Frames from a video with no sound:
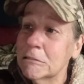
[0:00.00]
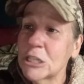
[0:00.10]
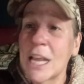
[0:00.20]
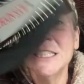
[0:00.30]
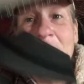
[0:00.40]

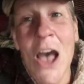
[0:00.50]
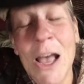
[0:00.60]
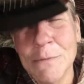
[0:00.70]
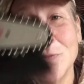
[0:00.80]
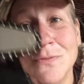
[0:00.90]

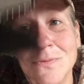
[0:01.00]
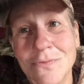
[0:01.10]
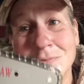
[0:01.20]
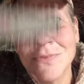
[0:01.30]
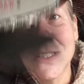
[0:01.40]
Chainsaw.
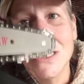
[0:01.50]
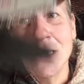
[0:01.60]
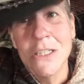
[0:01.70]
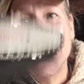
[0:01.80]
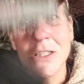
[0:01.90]

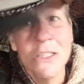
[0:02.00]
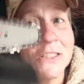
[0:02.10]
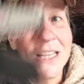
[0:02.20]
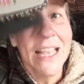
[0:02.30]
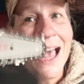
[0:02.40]

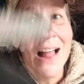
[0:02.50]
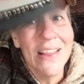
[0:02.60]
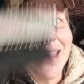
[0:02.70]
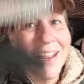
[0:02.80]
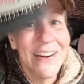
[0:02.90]
Looks like an
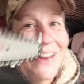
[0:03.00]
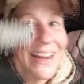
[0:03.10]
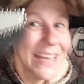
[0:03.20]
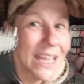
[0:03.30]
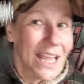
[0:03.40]
alligator,
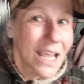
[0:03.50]
doesn't